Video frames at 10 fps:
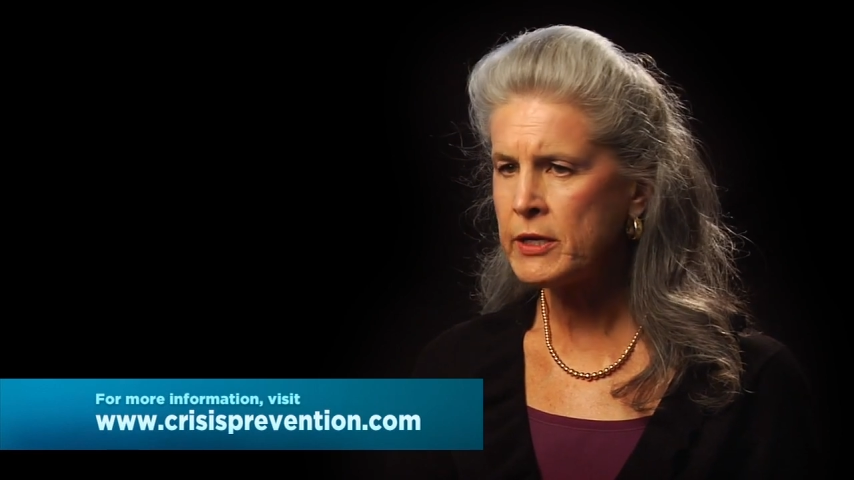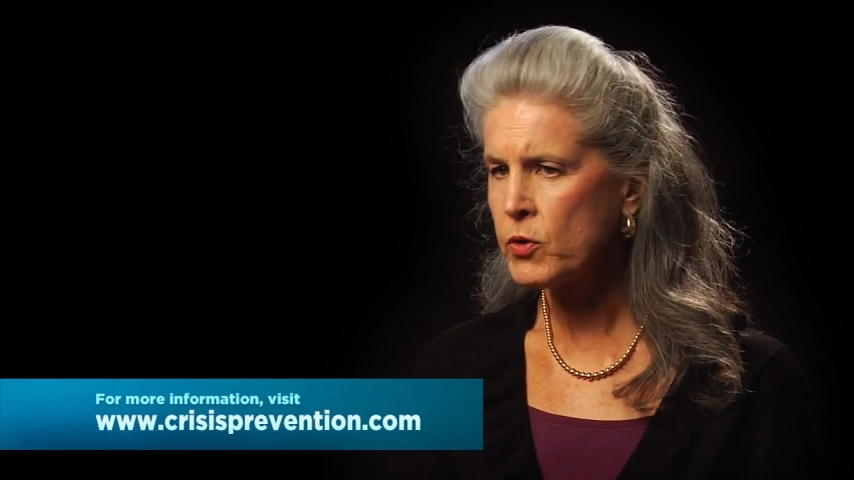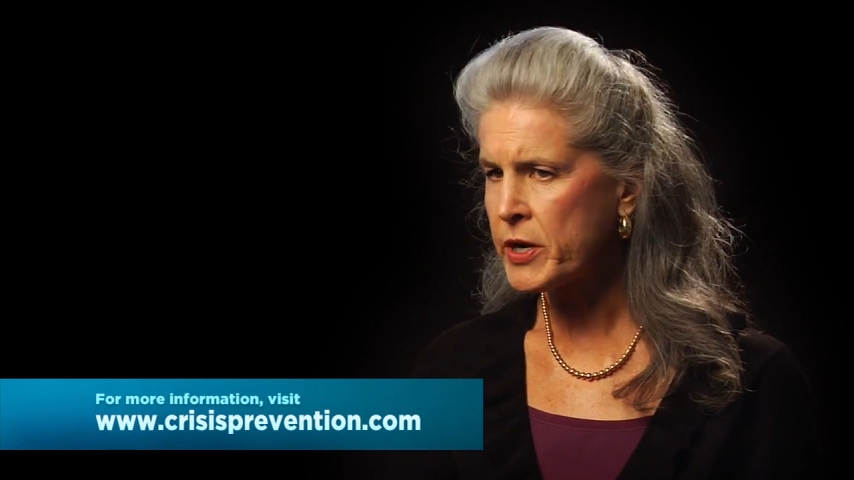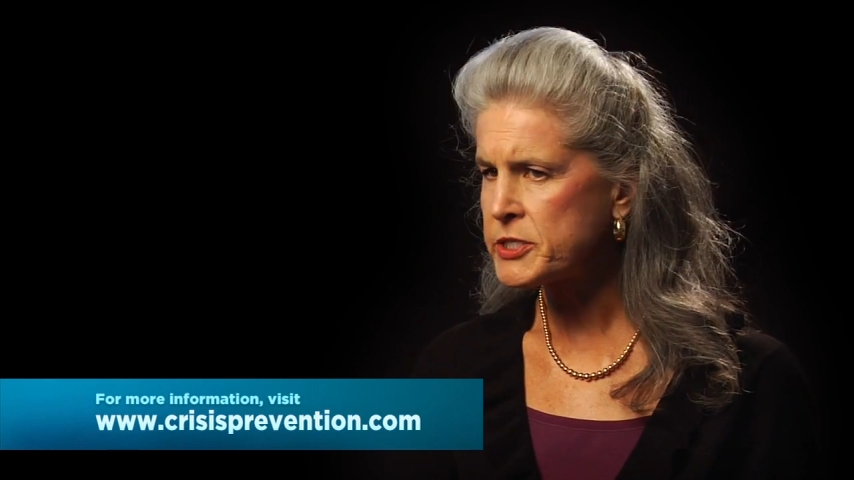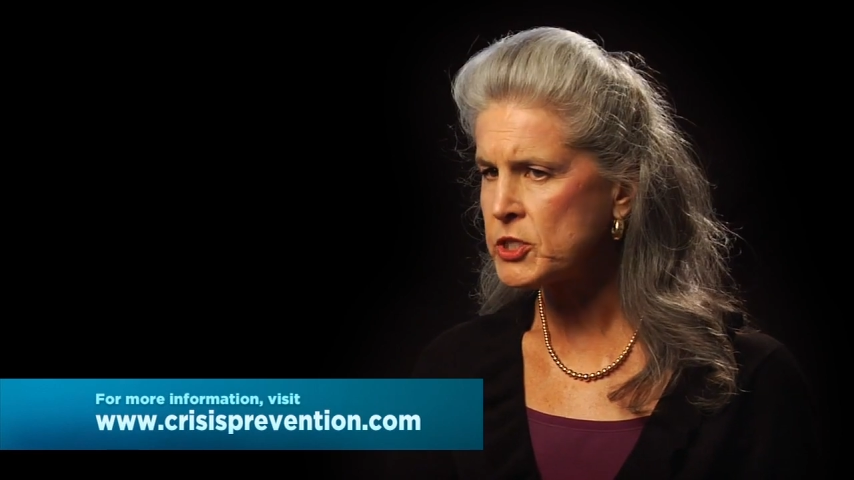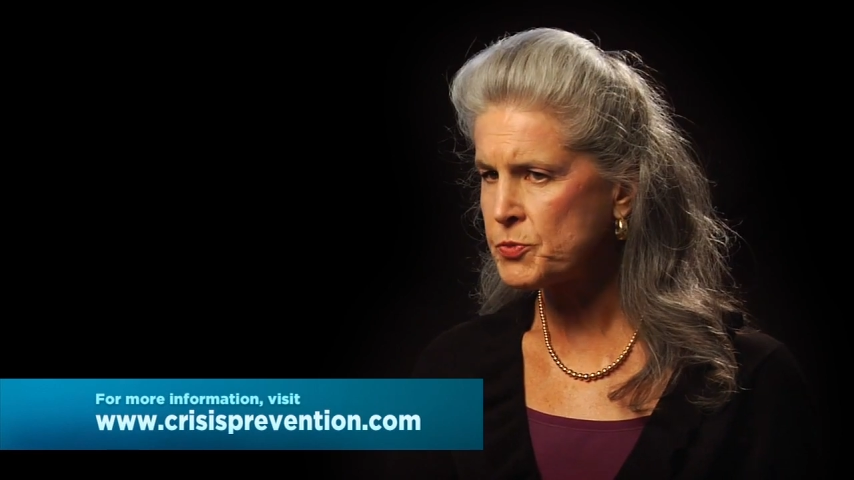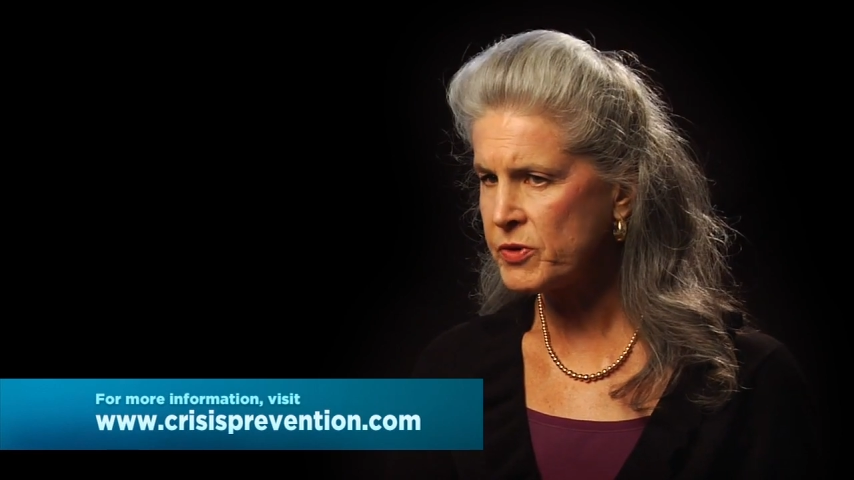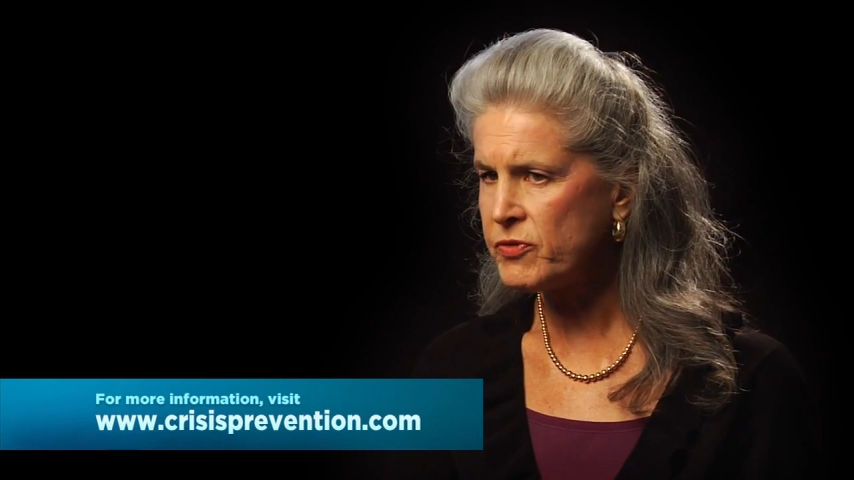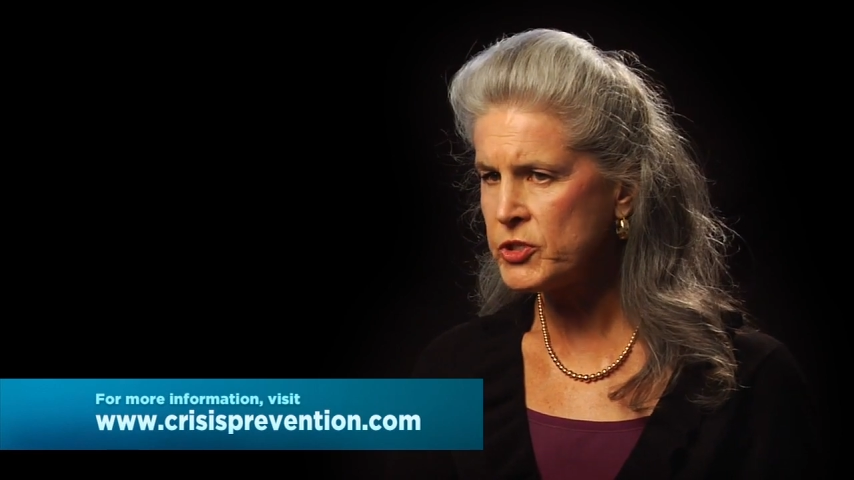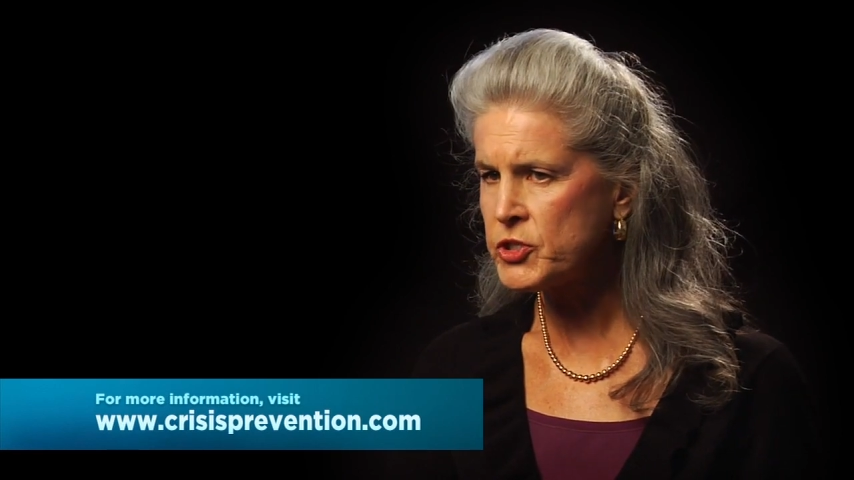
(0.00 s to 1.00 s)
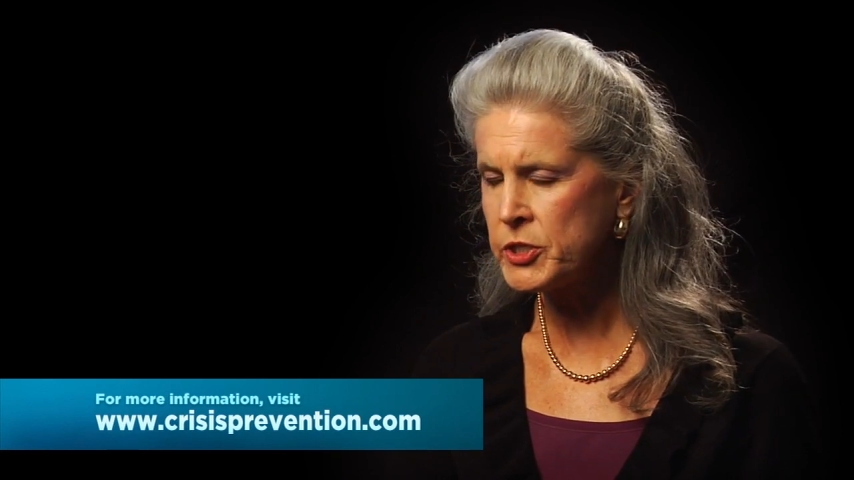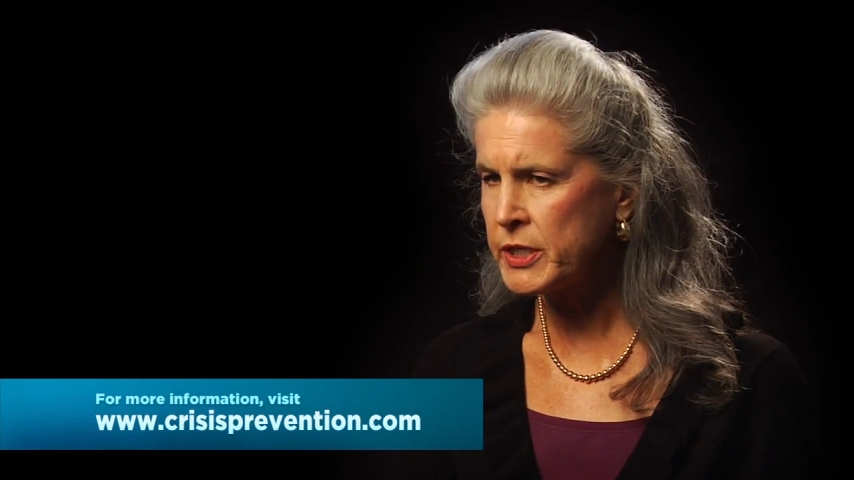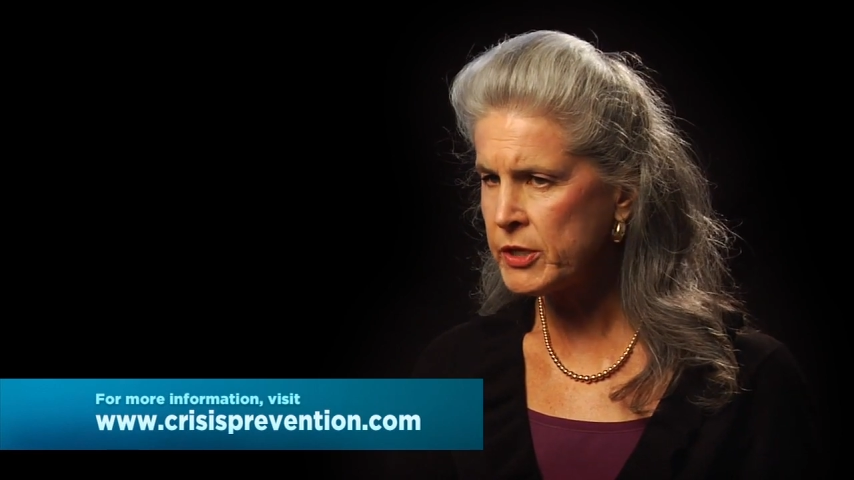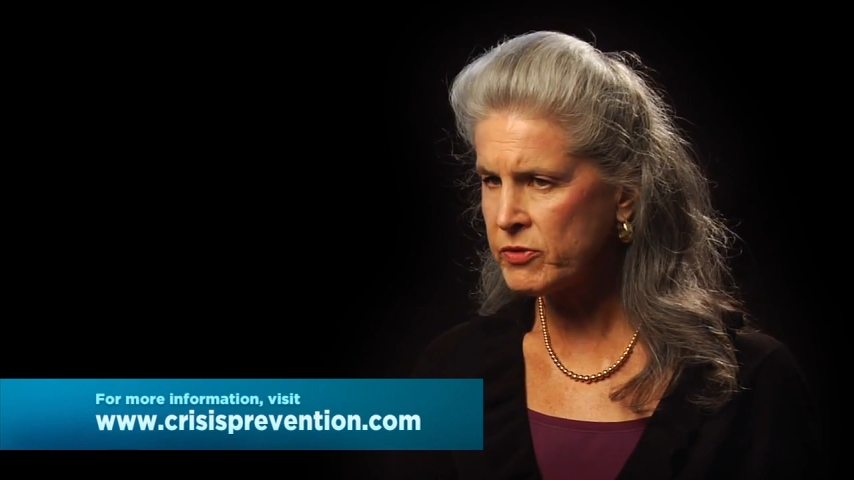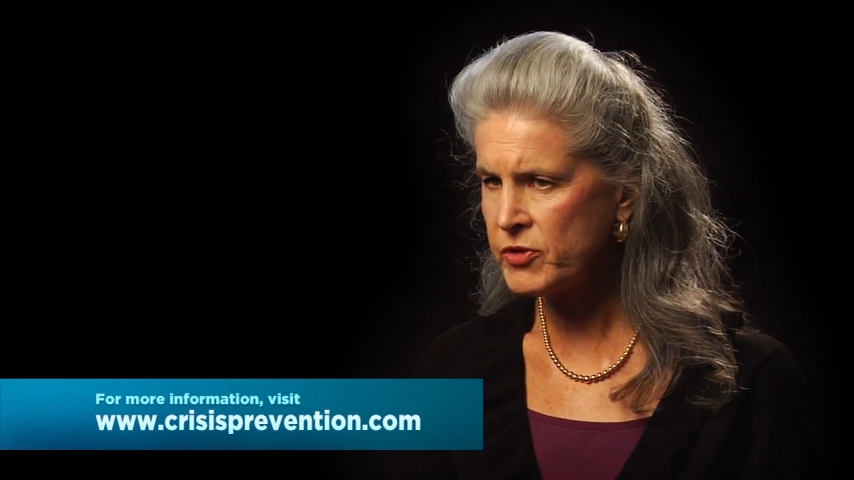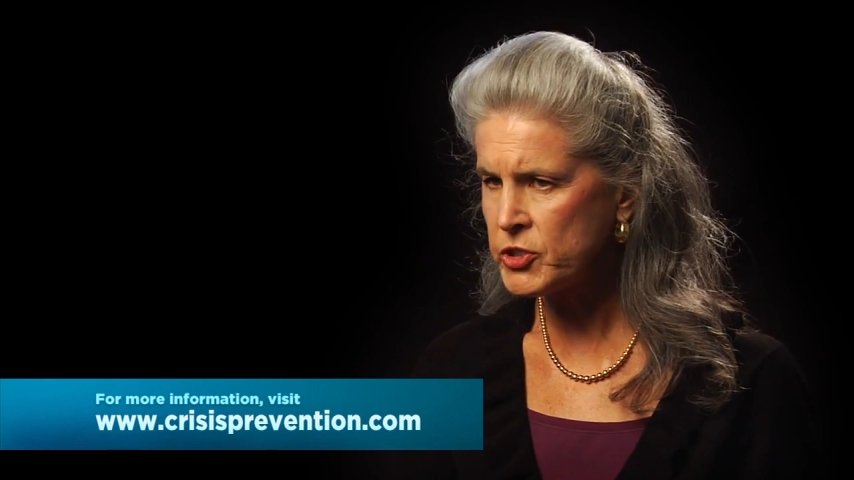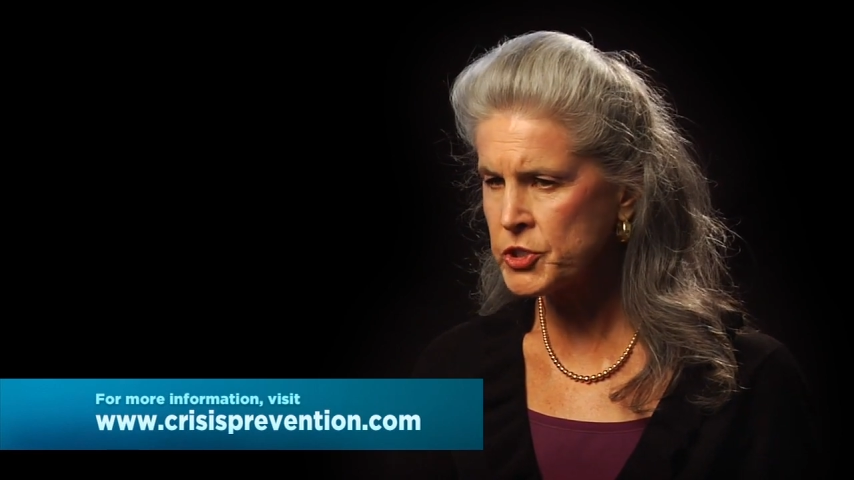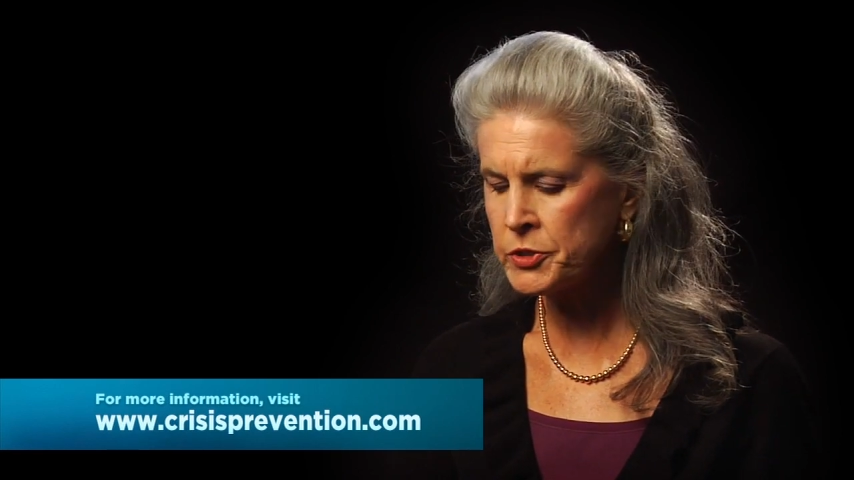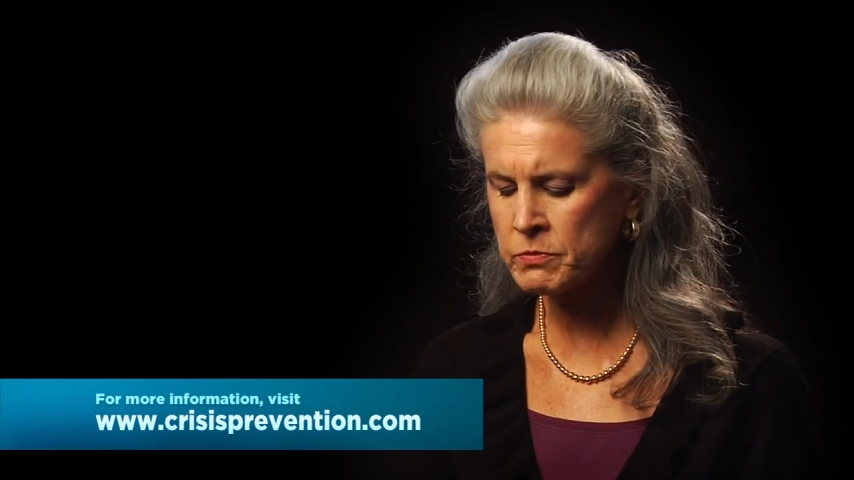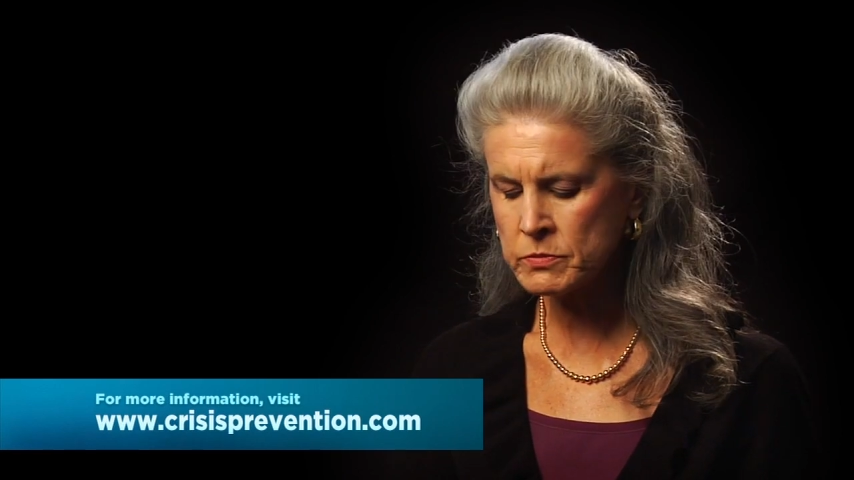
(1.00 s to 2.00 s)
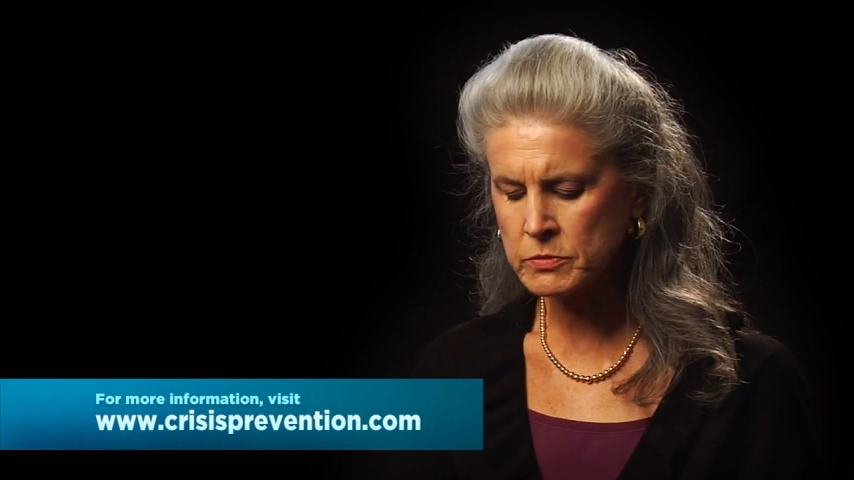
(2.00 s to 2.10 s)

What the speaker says: crisis prevention, intervention,